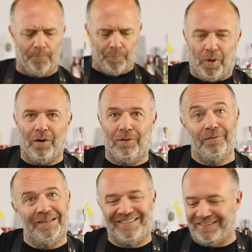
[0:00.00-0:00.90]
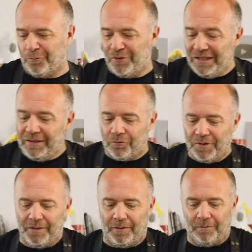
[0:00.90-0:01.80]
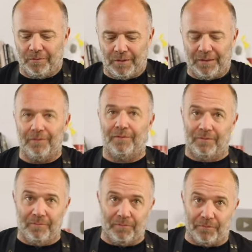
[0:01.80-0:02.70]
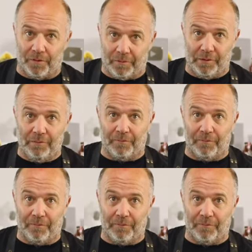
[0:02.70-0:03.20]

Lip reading: Wow, it's really, really hot and it's very,